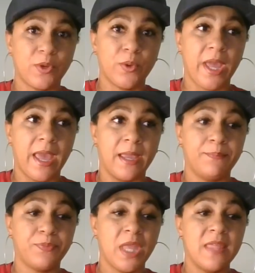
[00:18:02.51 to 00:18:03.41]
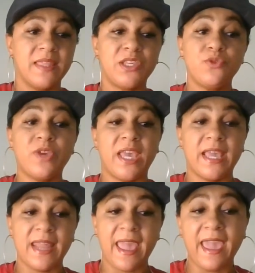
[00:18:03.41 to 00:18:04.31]
okay? That you
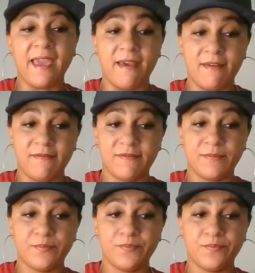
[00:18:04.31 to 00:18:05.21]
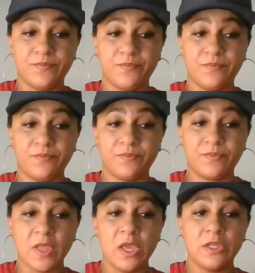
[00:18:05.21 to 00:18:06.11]
can have.
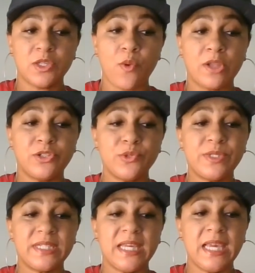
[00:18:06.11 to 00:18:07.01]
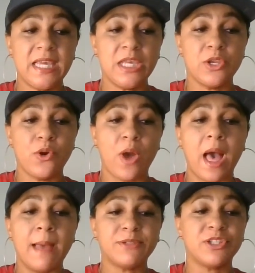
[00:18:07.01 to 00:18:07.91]
So I do see, you know,
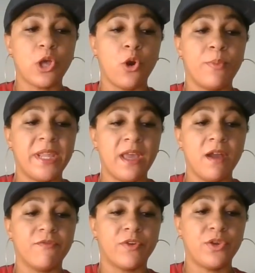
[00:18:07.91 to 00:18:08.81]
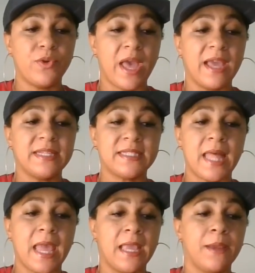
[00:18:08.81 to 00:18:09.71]
options opening up for you guys
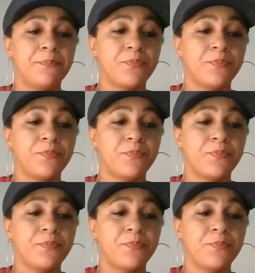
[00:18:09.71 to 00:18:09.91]
like